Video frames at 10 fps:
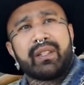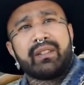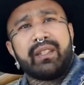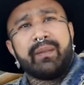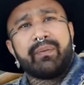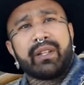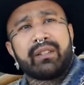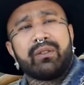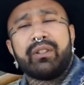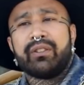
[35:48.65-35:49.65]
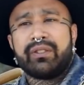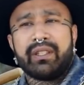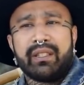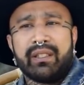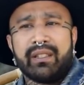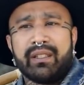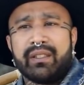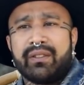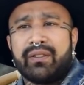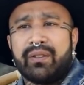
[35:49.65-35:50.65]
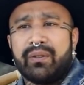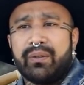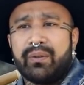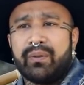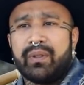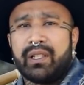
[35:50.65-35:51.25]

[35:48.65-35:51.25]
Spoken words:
deep like loyalty to